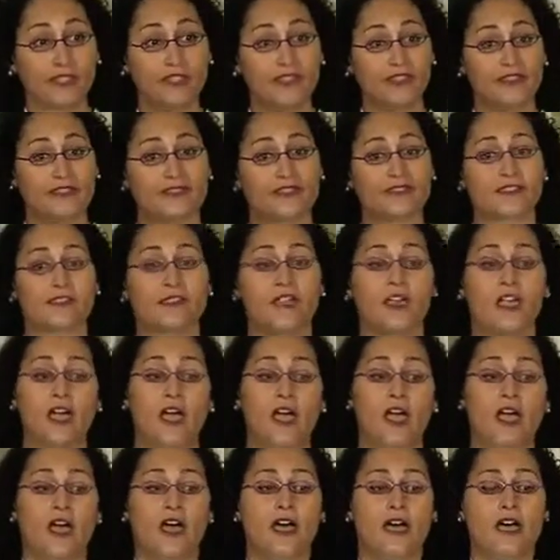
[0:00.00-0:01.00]
is
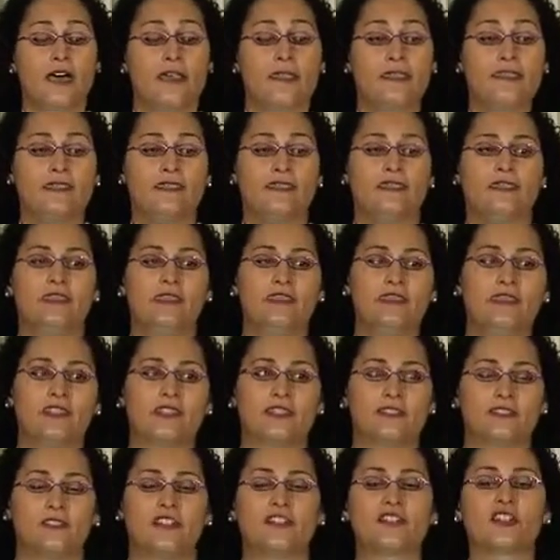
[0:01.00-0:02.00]
the
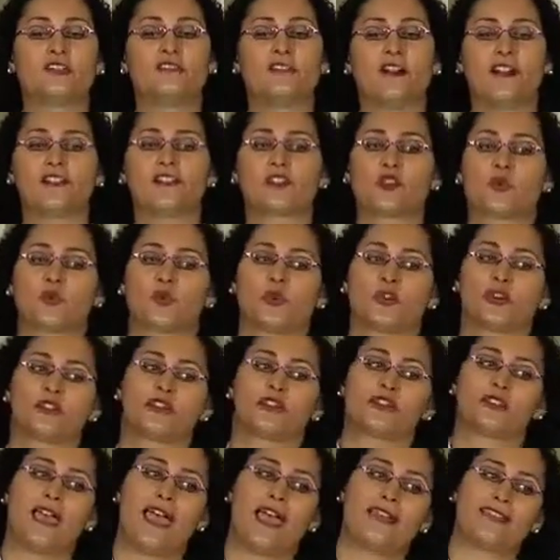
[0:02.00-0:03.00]
slush funds
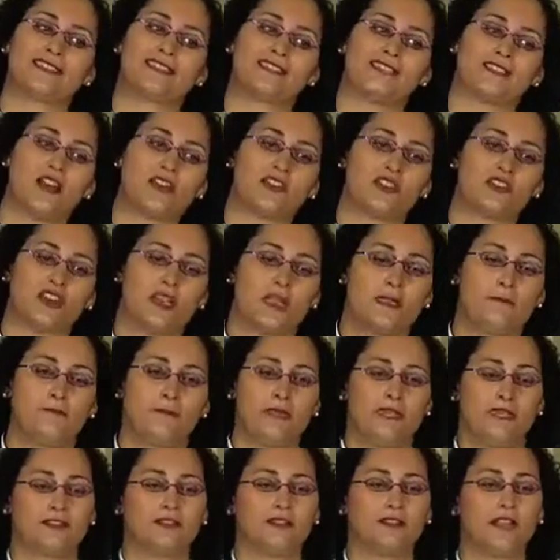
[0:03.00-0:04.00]
were at such a
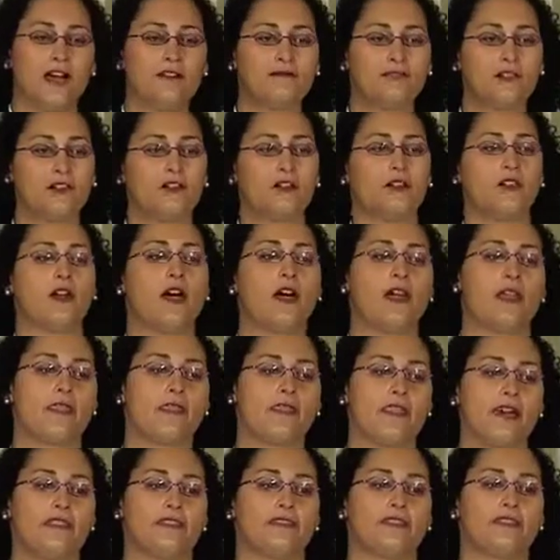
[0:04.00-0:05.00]
big level
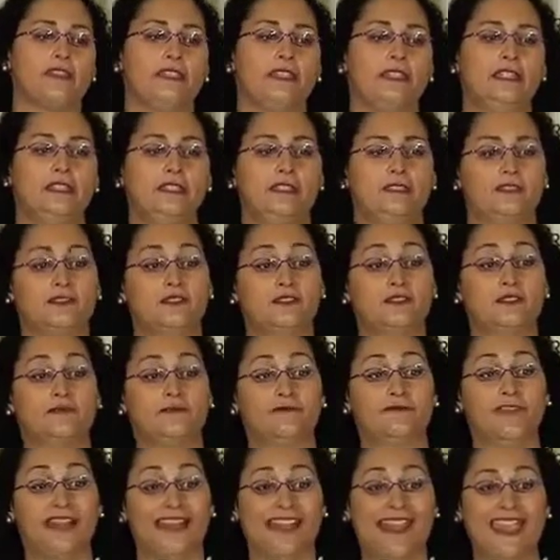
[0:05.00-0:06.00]
that the
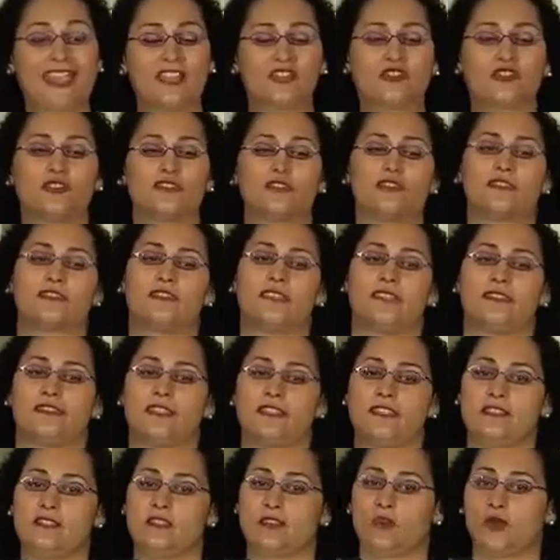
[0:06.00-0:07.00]
financials that
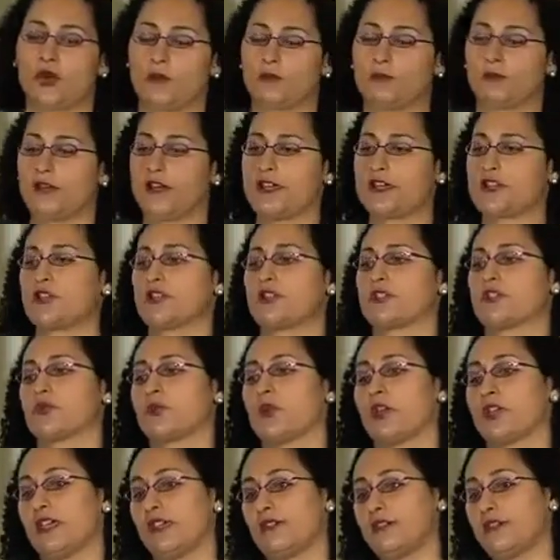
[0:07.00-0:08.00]
these corporations
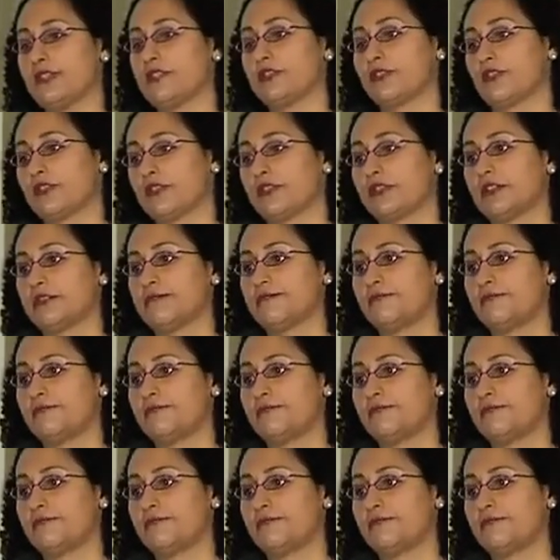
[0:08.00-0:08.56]
were giving to their